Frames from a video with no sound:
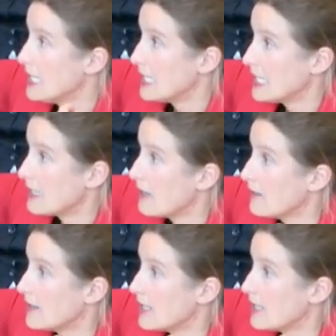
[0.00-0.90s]
Indeed,
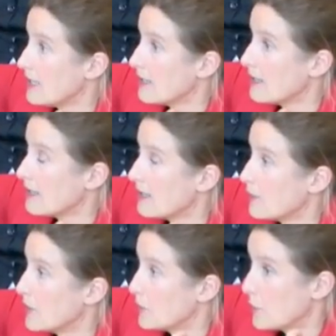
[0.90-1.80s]
they,
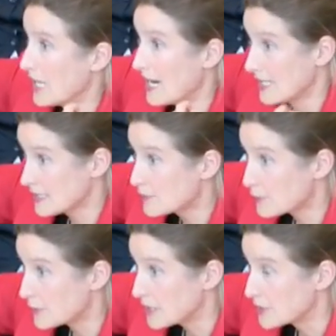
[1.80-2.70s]
when we
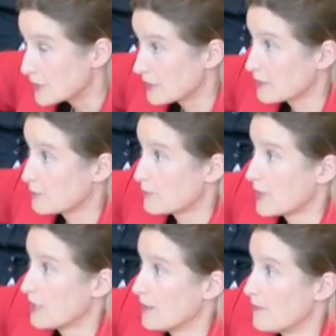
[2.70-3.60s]
asked for it during the,
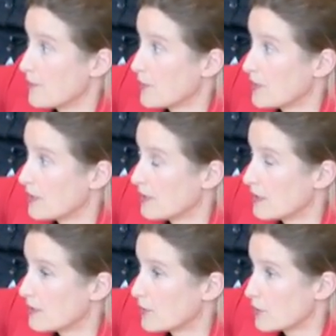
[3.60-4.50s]
um,
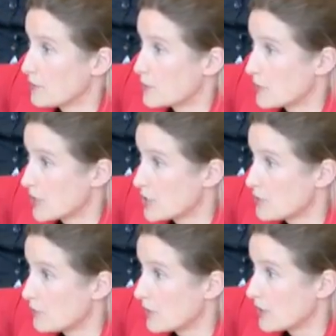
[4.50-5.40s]
the document
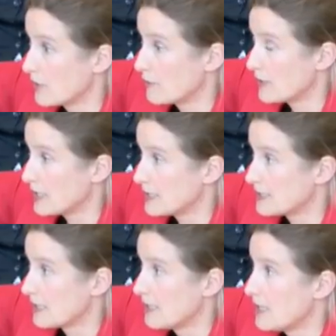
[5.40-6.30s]
production uh,
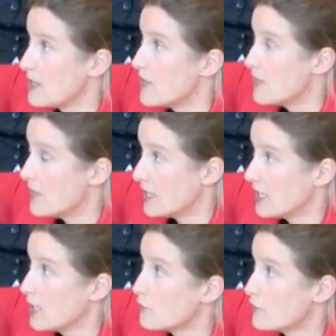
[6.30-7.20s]
phase,
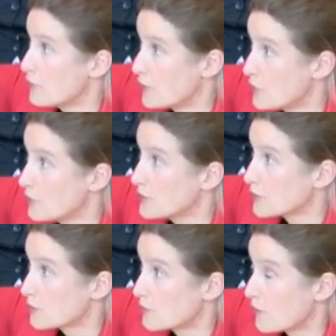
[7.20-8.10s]
they
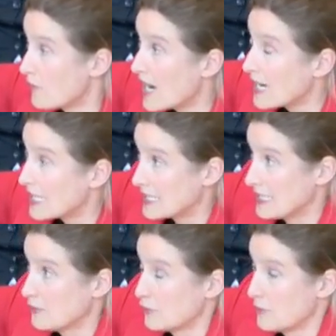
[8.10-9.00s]
refused to
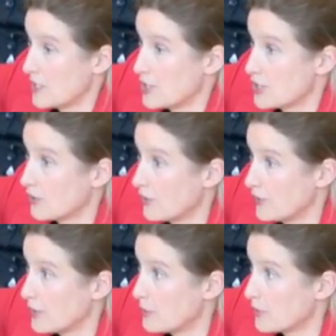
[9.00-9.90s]
provide information
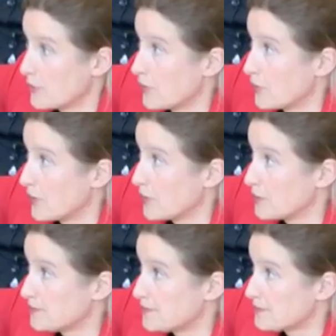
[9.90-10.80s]
on their
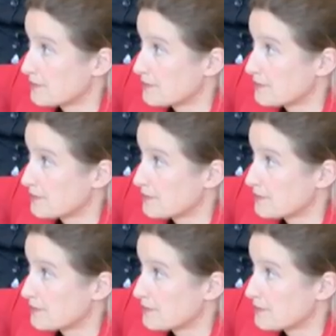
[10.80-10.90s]
portfolio.